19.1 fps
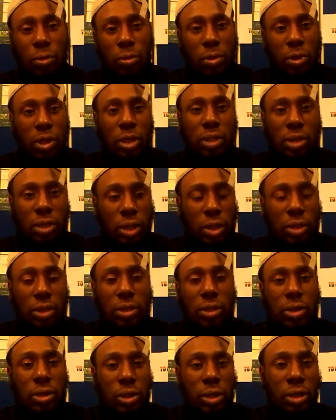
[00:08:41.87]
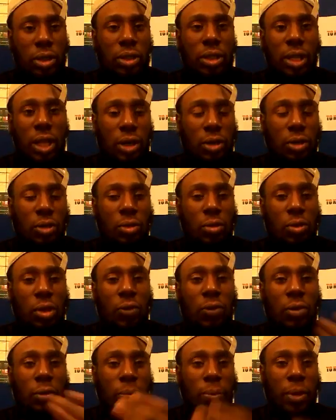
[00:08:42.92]
list this. They're going to tell you
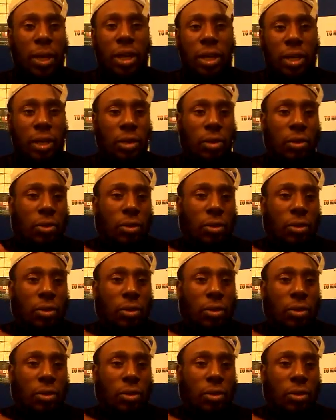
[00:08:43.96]
have to pay,